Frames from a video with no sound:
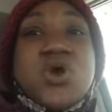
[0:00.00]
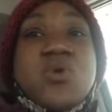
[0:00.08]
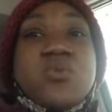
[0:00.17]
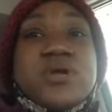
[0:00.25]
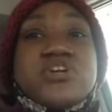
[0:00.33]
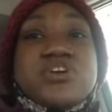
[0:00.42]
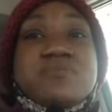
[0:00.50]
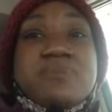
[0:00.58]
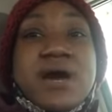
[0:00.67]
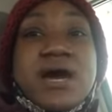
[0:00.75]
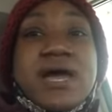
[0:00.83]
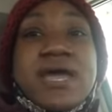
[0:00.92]
when you're
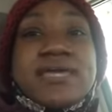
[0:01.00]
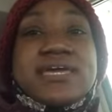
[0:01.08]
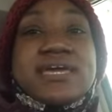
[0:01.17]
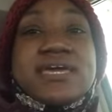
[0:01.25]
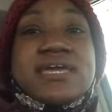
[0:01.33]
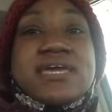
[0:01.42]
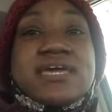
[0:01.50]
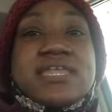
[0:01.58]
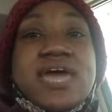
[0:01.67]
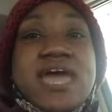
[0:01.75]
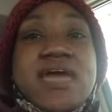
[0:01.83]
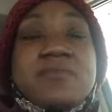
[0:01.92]
buying
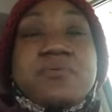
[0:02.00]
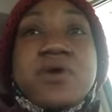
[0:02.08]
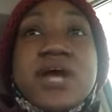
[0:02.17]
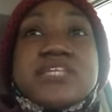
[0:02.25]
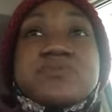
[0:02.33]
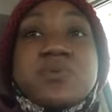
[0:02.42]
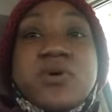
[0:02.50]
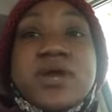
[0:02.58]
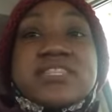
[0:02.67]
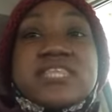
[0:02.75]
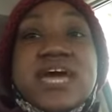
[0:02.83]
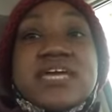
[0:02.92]
in a price
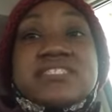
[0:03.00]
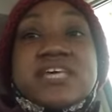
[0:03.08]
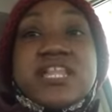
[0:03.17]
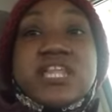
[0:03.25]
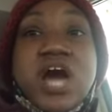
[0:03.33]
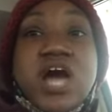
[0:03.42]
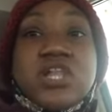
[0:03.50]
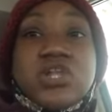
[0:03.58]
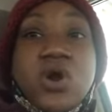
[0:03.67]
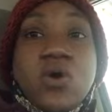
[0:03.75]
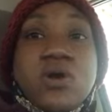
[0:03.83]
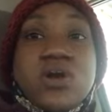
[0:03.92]
point that is a lot
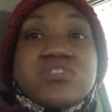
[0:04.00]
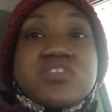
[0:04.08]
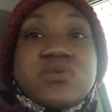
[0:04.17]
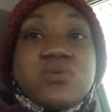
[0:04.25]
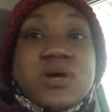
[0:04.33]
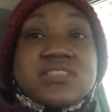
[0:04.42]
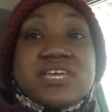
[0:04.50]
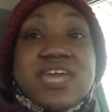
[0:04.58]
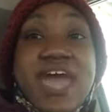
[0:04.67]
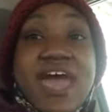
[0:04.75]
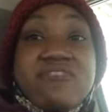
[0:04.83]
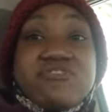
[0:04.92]
lower than what
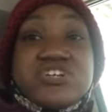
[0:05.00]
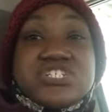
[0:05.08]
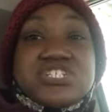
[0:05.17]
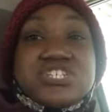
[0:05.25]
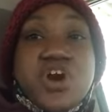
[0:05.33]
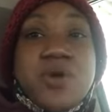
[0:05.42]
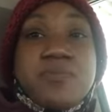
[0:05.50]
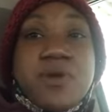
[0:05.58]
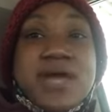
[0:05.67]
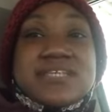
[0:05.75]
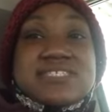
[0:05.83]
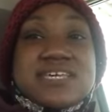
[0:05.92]
the average sale
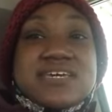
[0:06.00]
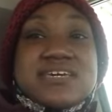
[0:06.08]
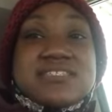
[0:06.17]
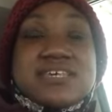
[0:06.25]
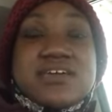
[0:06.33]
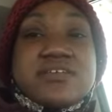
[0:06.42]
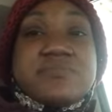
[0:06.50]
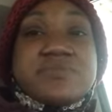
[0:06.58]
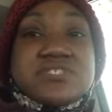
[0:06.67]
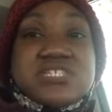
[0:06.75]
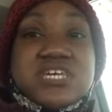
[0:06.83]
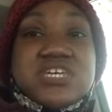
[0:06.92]
price is in a
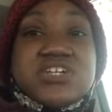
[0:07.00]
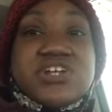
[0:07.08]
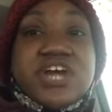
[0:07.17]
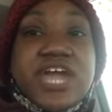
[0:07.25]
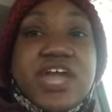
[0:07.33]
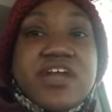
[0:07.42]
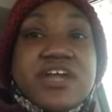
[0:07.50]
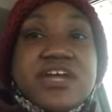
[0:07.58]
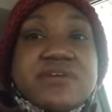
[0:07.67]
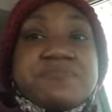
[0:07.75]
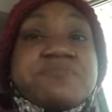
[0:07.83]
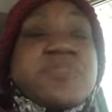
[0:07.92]
particular
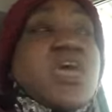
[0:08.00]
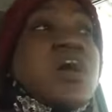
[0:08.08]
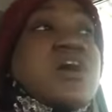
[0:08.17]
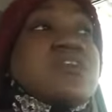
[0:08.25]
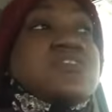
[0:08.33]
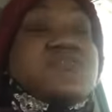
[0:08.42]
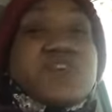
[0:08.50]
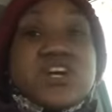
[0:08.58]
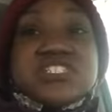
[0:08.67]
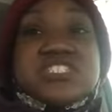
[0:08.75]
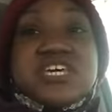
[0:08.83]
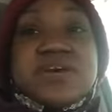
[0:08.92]
area. The
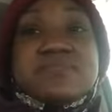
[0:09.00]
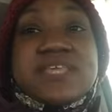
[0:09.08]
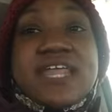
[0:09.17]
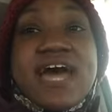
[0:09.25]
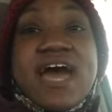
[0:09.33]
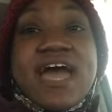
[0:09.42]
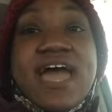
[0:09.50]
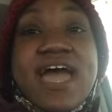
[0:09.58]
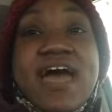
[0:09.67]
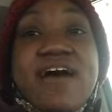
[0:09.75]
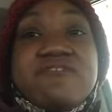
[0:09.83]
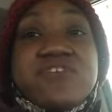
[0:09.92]
first tip that I
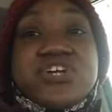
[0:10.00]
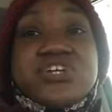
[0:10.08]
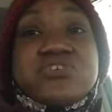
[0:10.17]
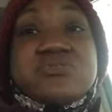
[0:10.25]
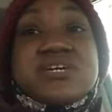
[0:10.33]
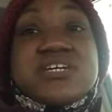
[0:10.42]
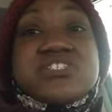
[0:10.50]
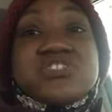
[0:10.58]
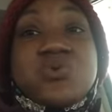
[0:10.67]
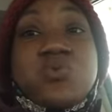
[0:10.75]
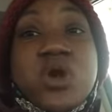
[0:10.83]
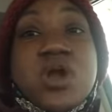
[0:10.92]
have for you is
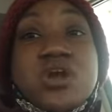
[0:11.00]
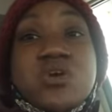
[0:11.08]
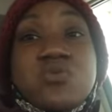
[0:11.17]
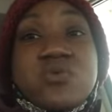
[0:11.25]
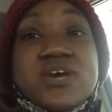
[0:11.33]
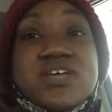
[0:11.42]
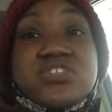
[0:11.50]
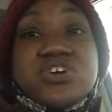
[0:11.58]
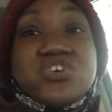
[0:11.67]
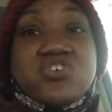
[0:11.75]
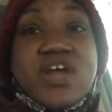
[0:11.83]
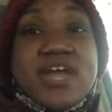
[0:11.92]
to work with
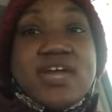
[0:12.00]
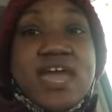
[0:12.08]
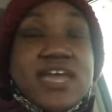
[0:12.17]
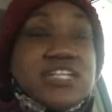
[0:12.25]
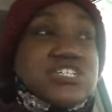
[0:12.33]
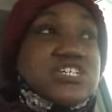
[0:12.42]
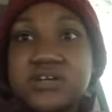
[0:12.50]
a great agent.